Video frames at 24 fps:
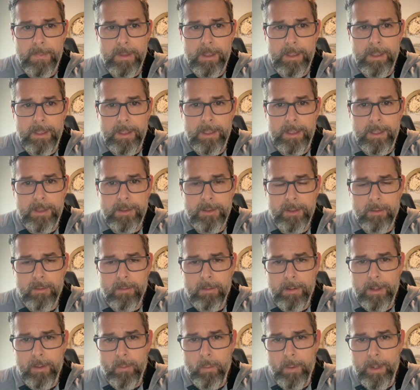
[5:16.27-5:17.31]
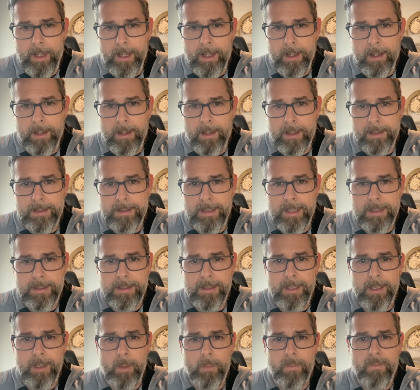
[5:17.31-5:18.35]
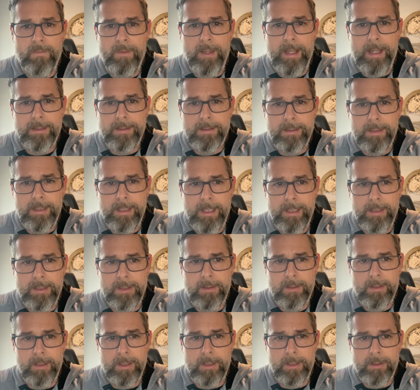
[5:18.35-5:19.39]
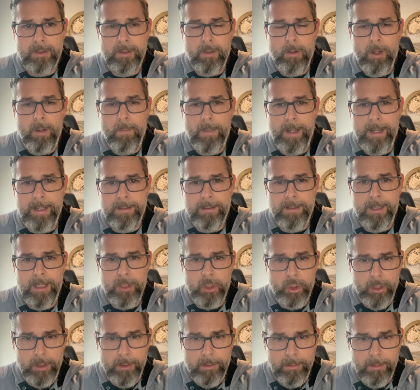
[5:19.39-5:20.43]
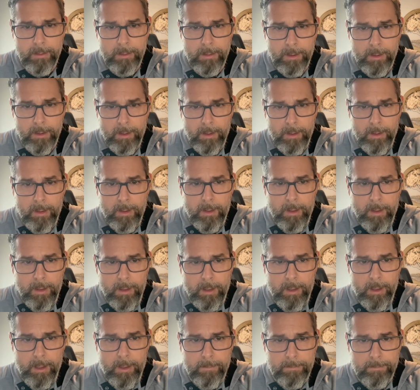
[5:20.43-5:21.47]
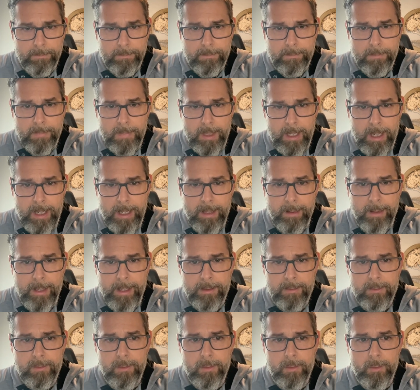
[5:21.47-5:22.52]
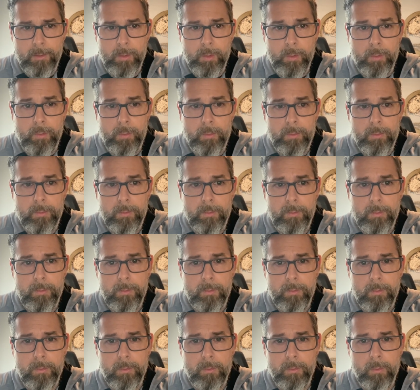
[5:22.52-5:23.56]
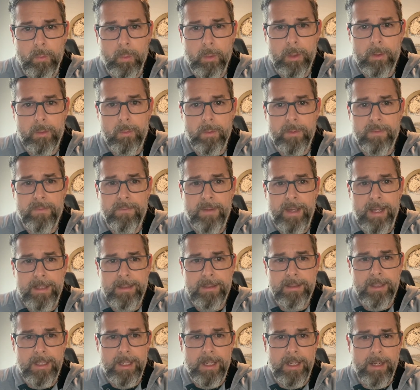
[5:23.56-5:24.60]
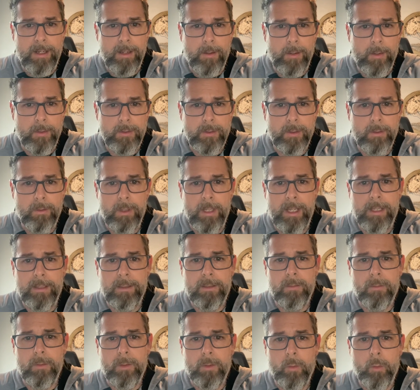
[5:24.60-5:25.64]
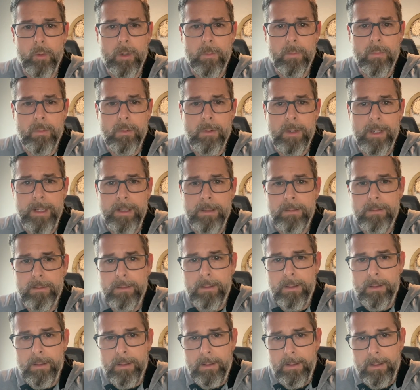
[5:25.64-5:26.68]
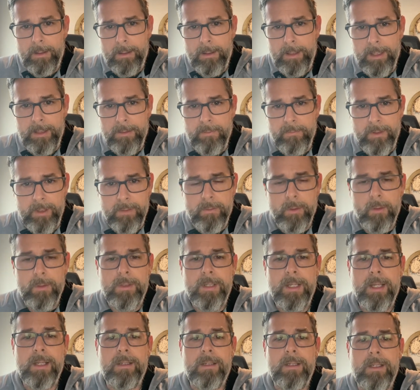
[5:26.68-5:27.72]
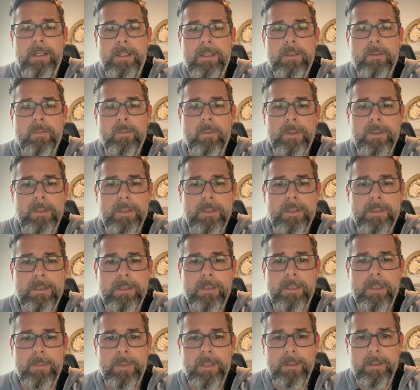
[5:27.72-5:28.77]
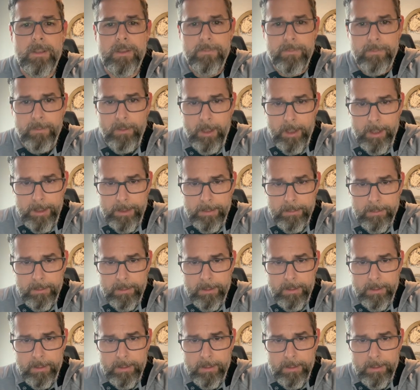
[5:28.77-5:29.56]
is a great way to assess and help vets. It's caught my attention. I like to work with vets, and I also like to incorporate in vivo techniques, which is typically flooding